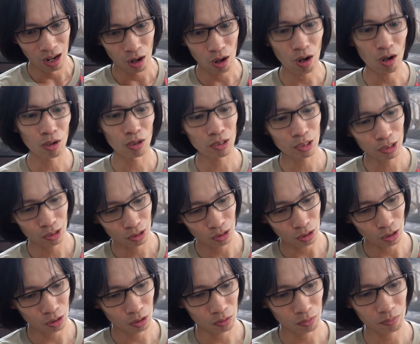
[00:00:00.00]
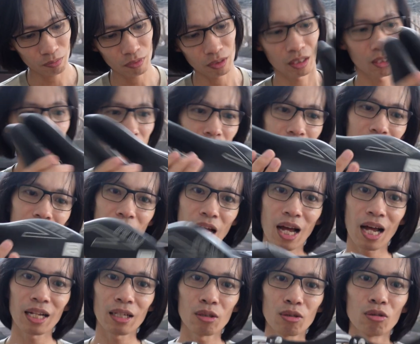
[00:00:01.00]
Also, it's
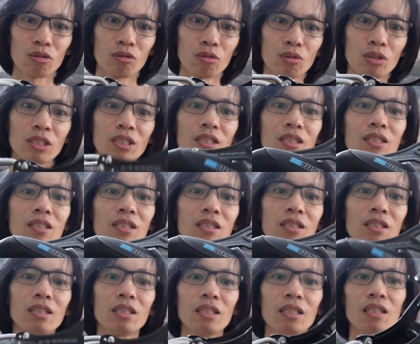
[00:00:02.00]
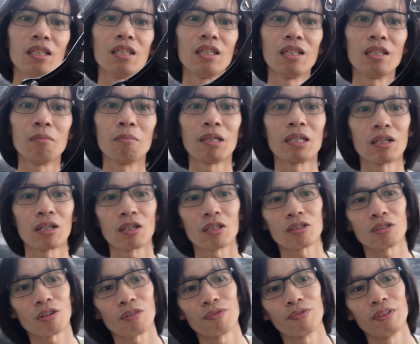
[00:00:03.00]
hard to see because
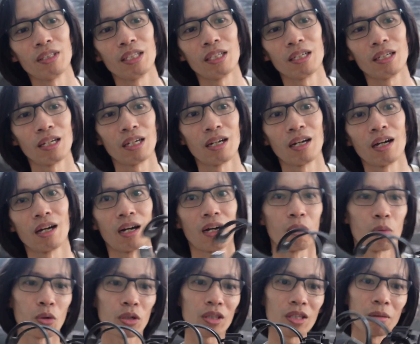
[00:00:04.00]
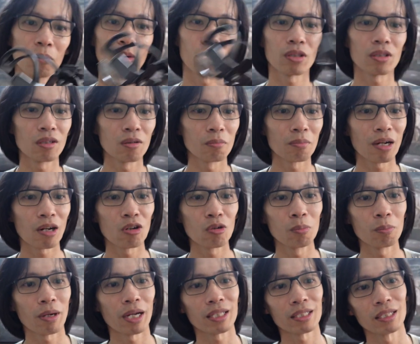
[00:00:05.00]
of the water bottle
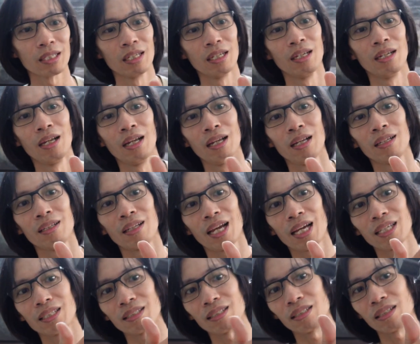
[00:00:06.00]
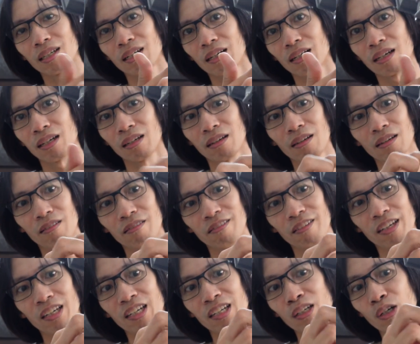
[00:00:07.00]
mount, but there is a
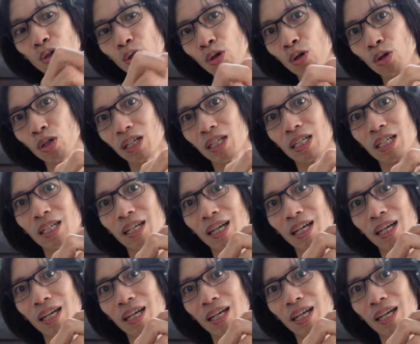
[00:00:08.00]
rear hook